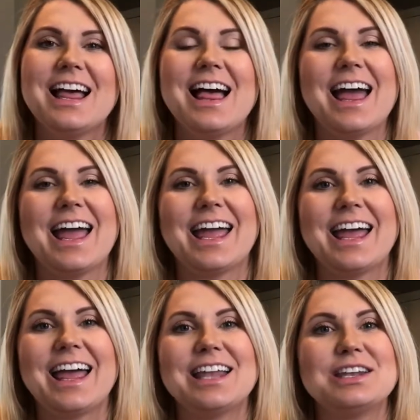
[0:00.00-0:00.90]

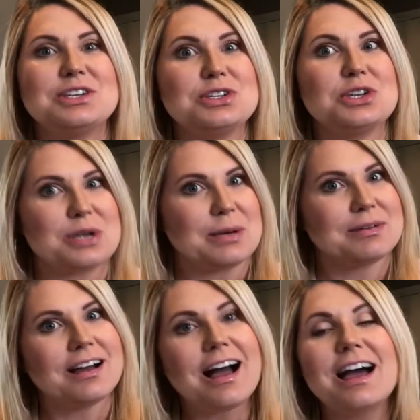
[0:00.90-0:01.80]
and the trip
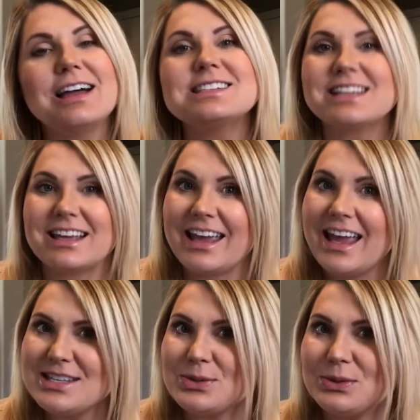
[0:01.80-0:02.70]
got
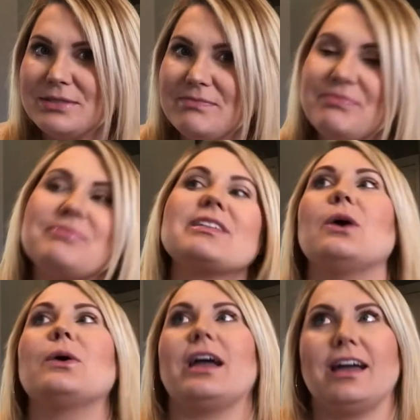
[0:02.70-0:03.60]
canceled.
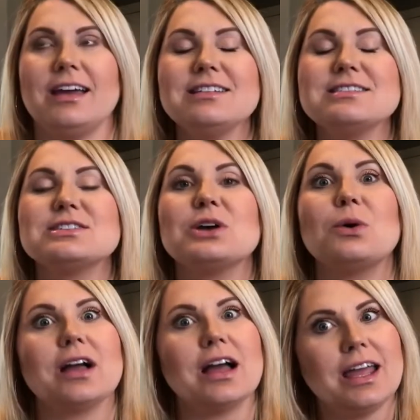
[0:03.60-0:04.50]
Okay, so
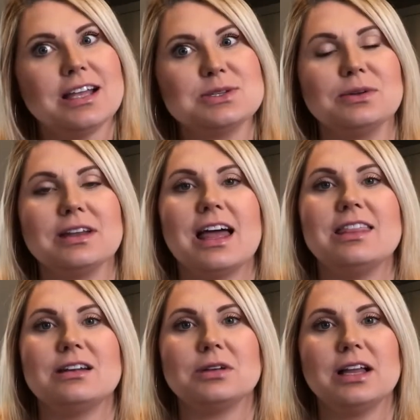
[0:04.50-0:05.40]
it got canceled. And
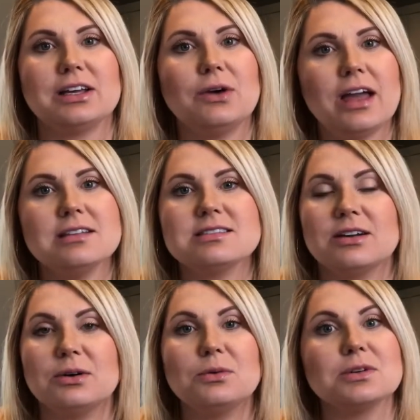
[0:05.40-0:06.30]
then we're like, okay,
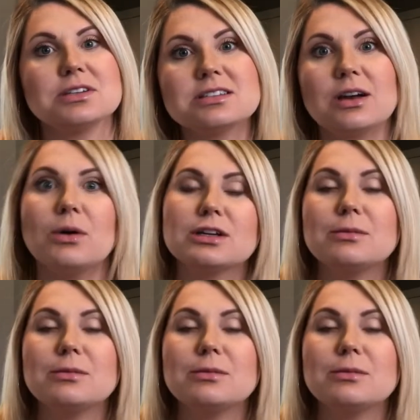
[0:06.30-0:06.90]
so we'll just go a little bit